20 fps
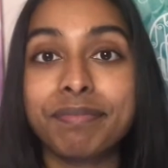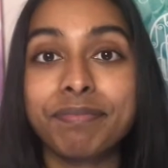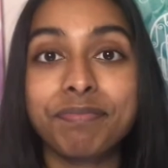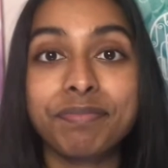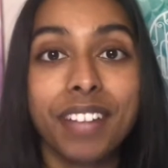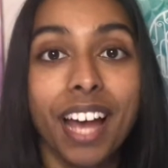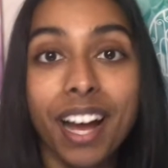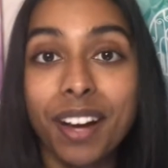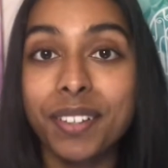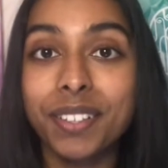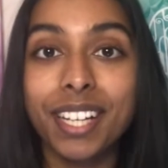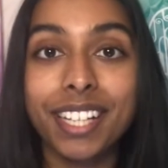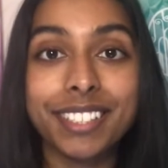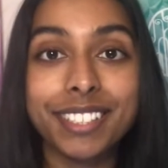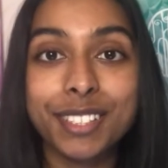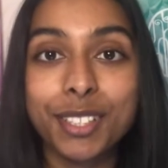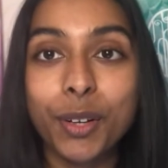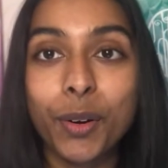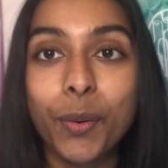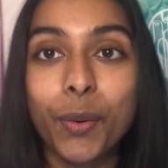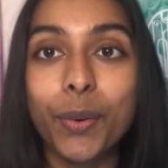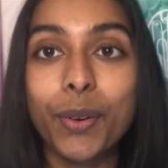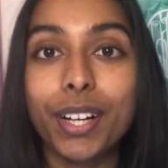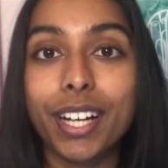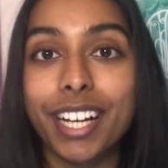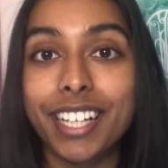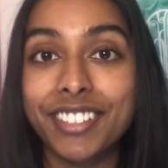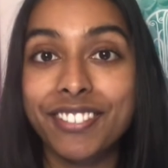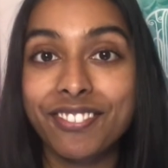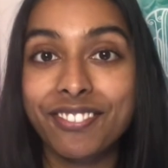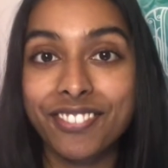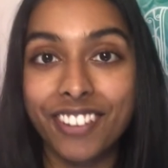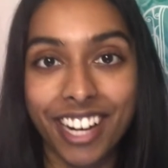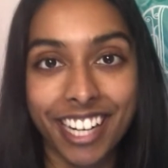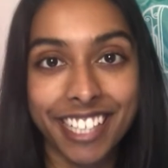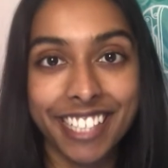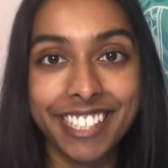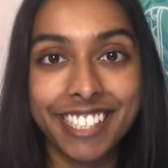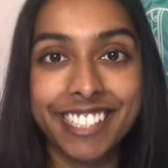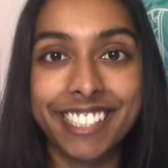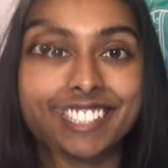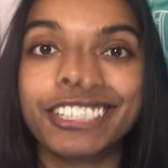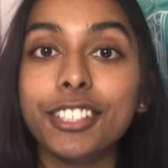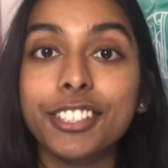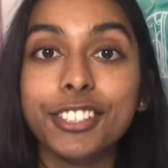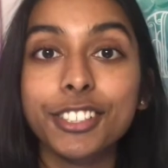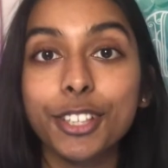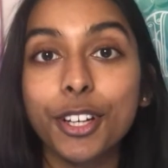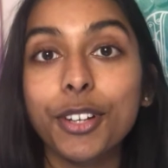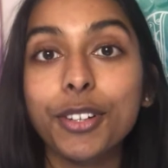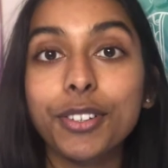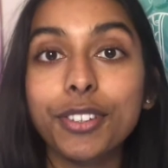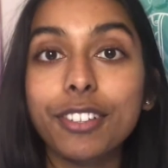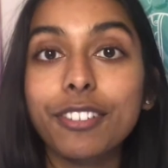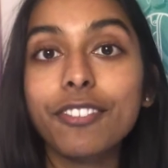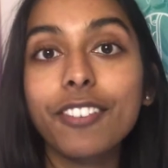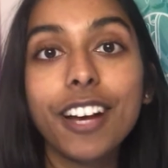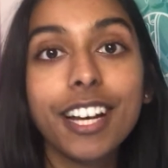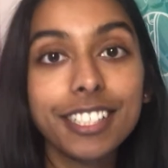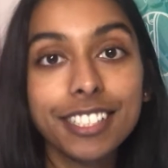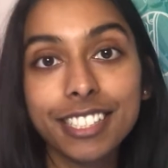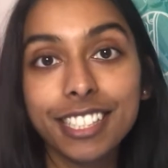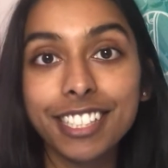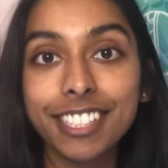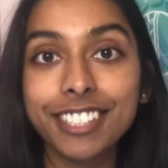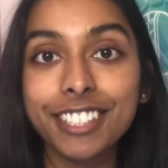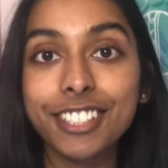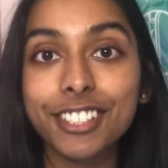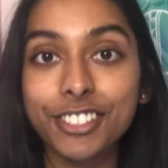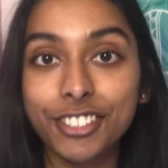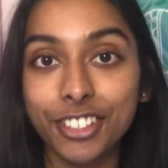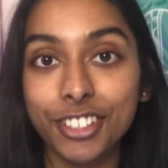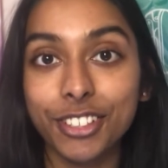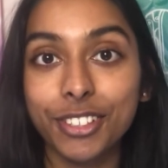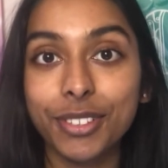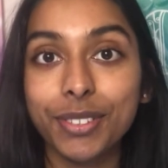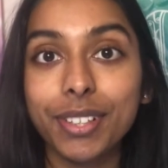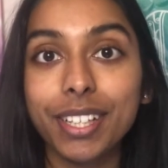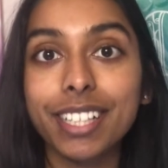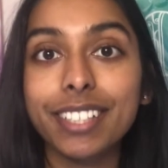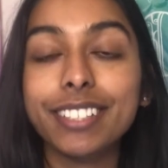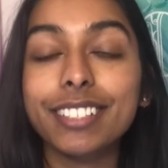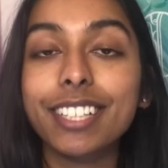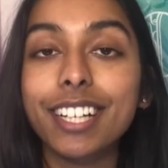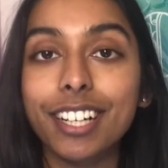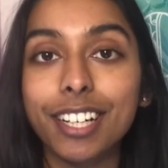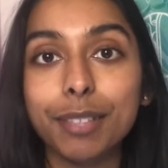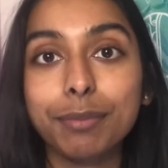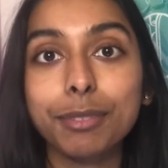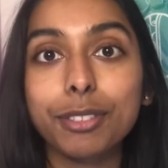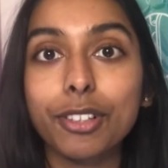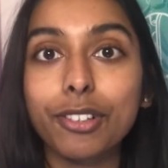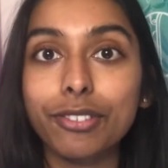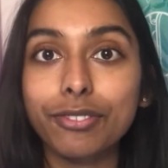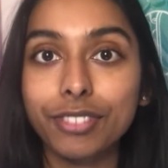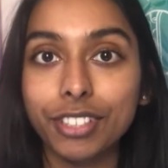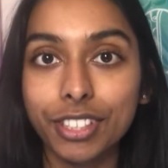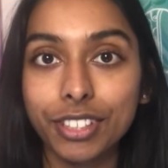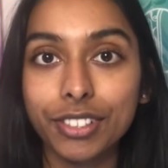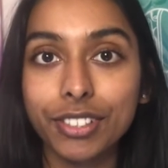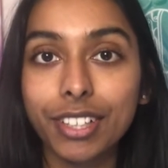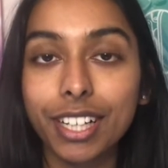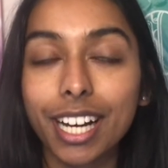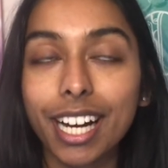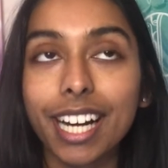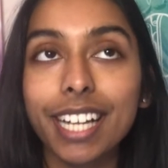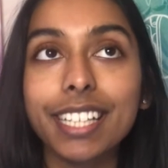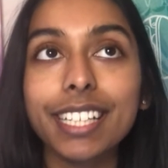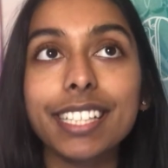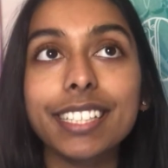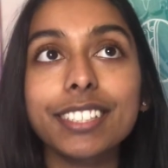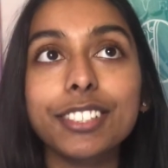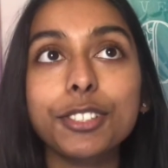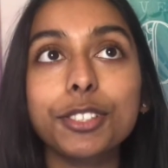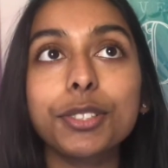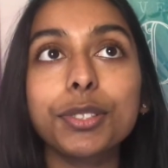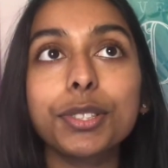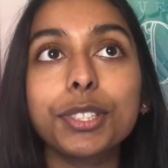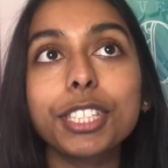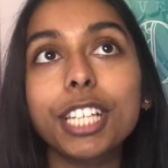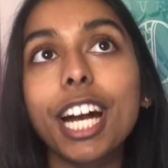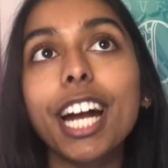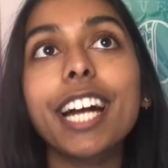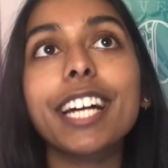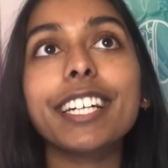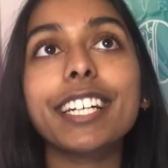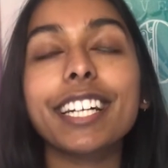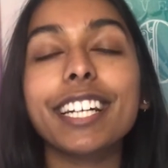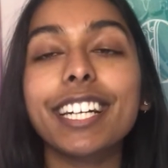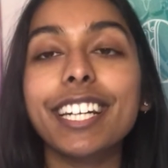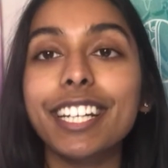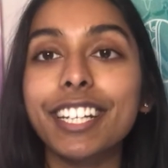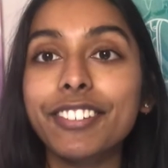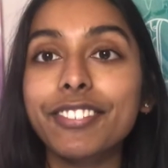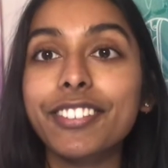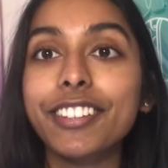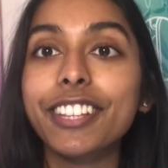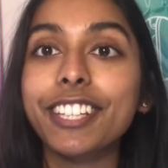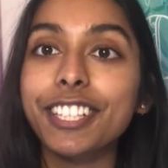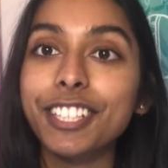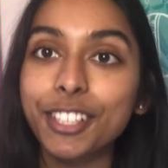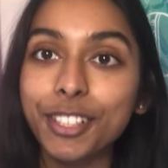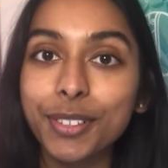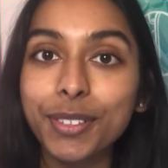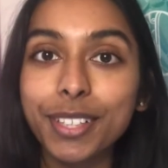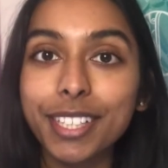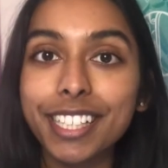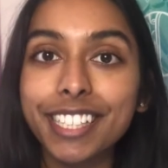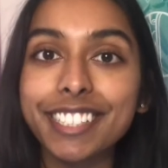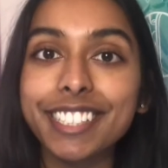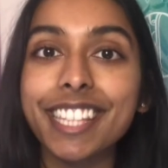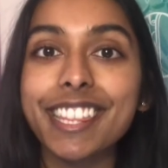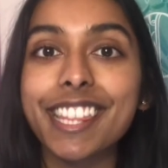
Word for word: Now let's talk advice. So the first thing to do in terms of UCAT is to check if the unis